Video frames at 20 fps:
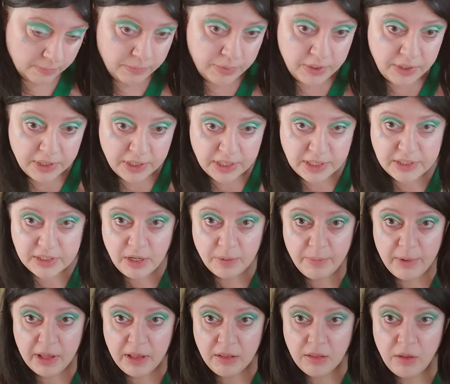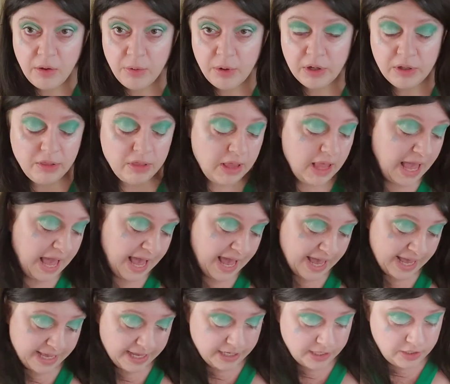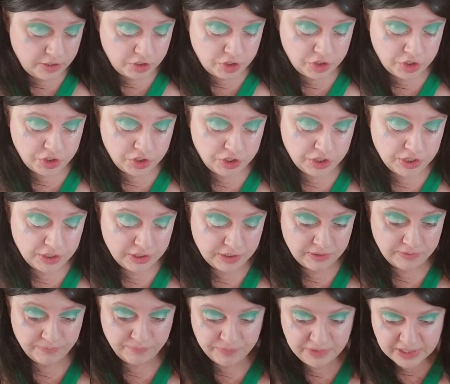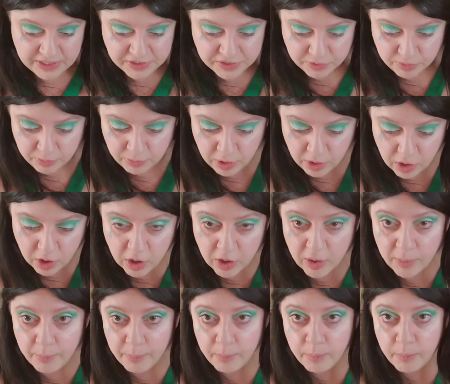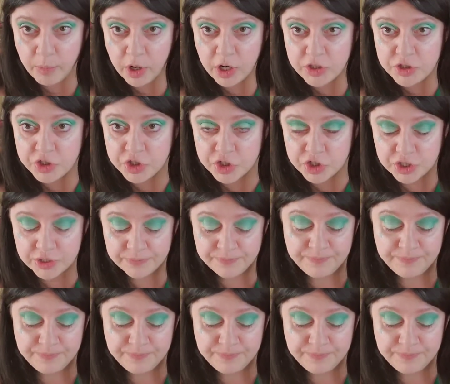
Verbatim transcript: put it on my lower lash. That's the wrong brush.